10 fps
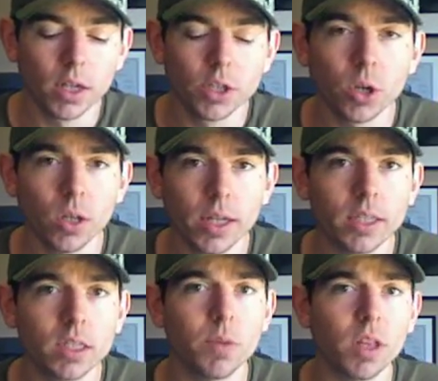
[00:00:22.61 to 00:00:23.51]
Journaling
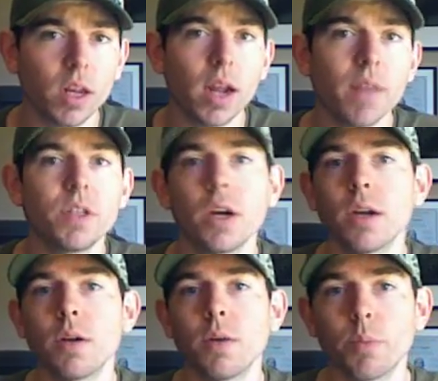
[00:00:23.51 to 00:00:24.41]
is something that I've
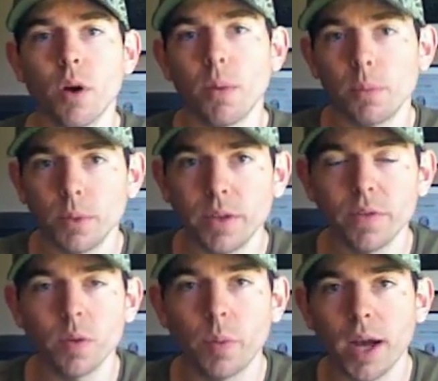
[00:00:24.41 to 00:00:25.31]
done probably
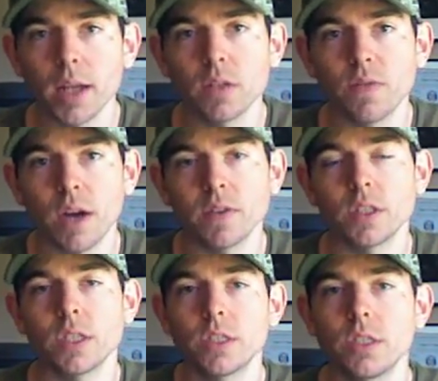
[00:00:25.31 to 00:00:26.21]
for the past 5 or
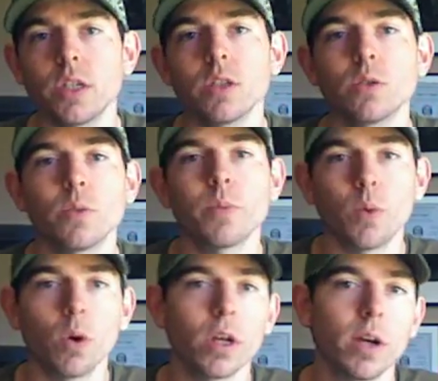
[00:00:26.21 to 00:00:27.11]
6 years with my
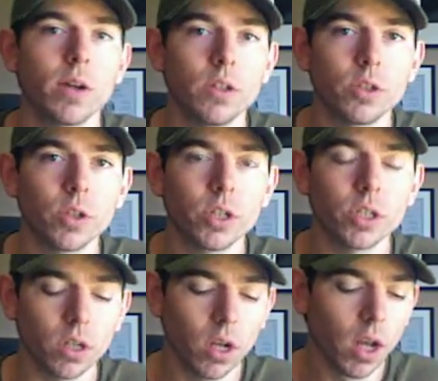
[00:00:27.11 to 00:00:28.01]
workout and
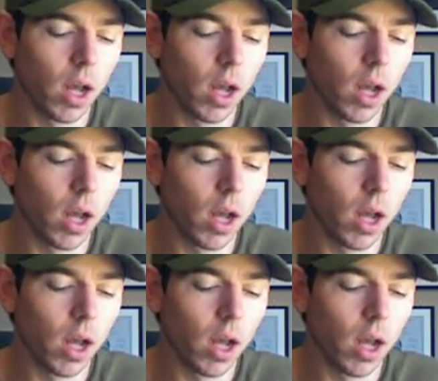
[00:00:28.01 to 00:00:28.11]
nutrition.